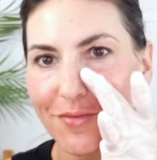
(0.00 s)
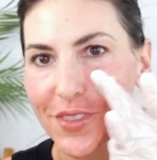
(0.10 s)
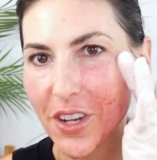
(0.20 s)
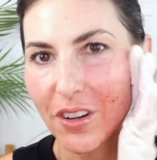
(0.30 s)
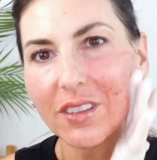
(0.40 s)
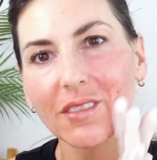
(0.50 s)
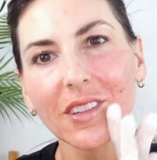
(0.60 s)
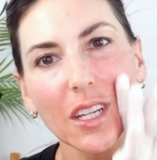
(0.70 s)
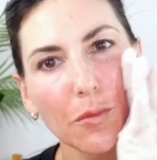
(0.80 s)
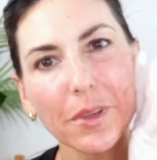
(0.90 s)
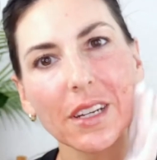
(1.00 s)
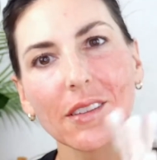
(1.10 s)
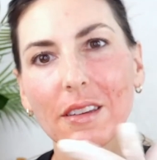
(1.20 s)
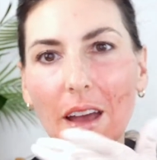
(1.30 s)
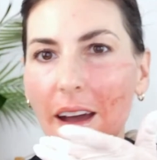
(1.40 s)
So a little
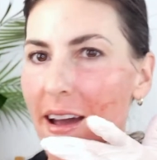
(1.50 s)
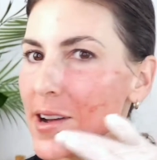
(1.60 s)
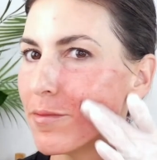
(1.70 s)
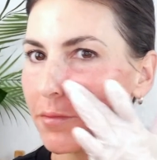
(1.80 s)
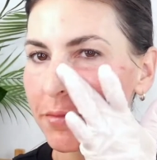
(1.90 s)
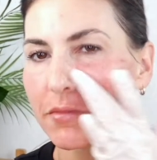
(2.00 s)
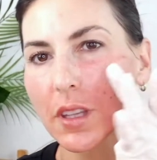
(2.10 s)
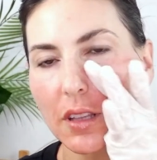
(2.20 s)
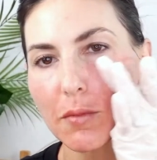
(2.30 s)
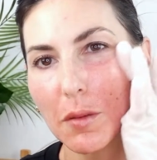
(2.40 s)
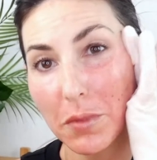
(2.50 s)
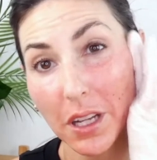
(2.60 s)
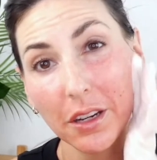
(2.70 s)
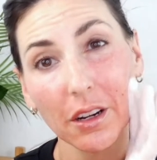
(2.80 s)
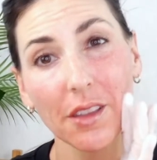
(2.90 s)
bit
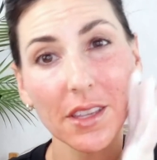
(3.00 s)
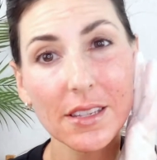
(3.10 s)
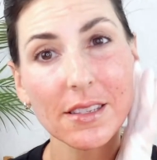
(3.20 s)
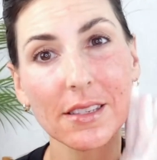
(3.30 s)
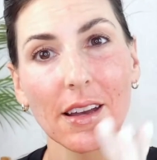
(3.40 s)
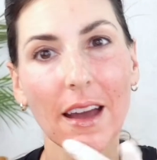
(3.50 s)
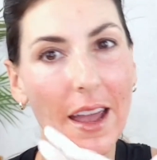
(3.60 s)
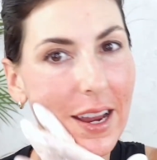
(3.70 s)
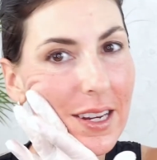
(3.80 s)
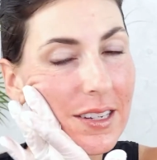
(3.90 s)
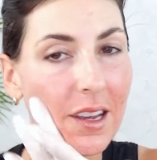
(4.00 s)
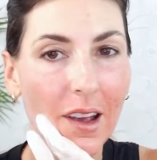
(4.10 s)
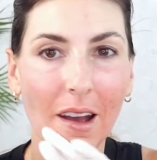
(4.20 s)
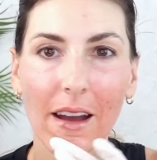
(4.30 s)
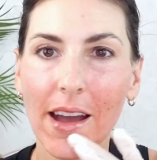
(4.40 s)
bloodier on this side.
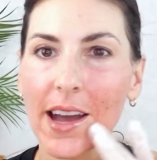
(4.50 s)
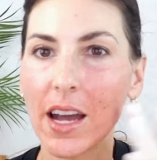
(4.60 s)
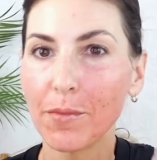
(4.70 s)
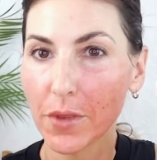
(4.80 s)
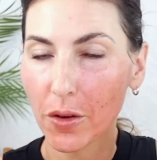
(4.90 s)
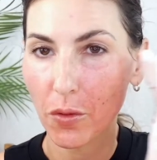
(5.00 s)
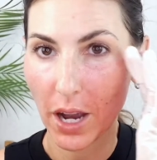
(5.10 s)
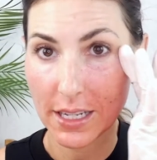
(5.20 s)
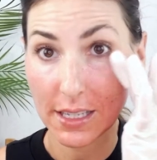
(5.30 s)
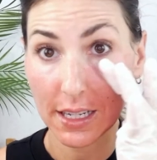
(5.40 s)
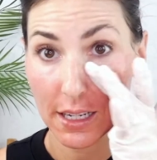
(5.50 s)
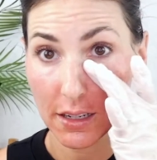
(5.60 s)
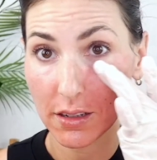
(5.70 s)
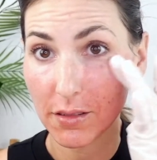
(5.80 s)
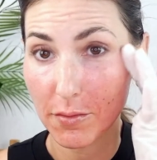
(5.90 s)
I
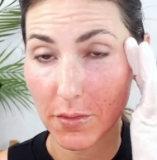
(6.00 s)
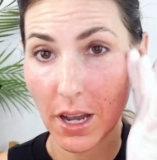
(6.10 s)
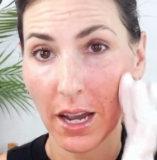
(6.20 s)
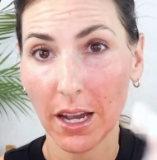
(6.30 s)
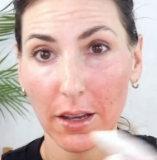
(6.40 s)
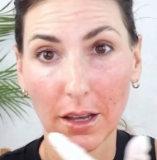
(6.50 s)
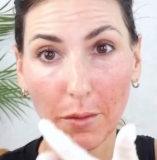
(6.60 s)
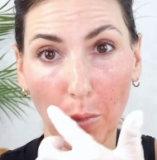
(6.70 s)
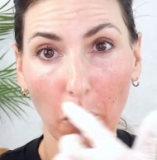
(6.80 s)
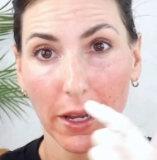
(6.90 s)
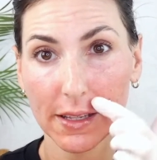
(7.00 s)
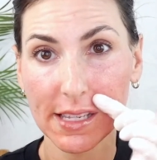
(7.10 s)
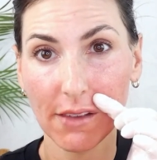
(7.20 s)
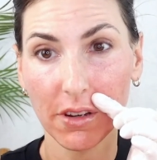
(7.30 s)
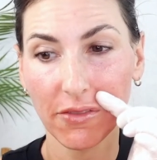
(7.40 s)
did
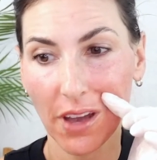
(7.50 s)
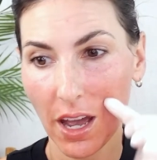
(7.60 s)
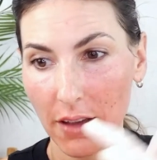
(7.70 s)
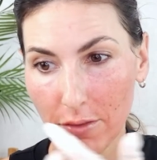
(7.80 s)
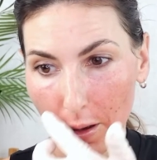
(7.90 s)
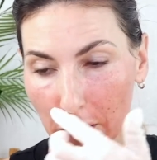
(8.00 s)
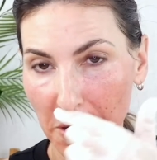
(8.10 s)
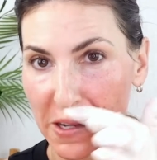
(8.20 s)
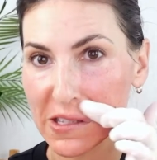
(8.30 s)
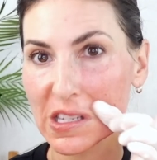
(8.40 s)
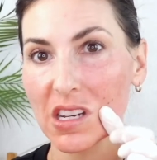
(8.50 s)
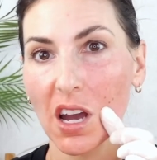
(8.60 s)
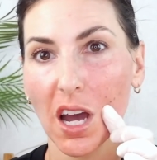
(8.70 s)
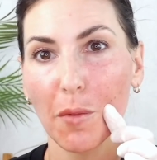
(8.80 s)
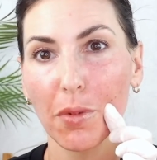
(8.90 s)
0.75 across the
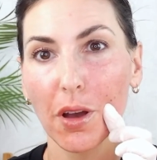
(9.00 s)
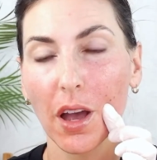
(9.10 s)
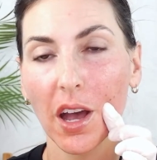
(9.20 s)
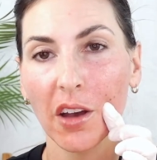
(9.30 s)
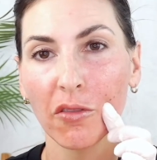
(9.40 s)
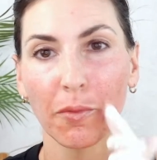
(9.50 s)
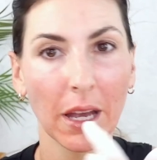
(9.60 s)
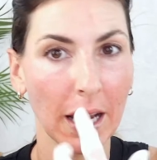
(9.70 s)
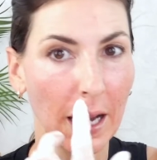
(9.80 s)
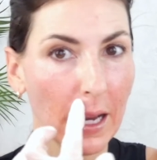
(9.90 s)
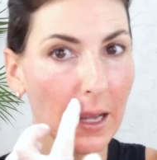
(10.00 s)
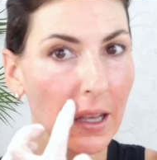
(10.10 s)
top of my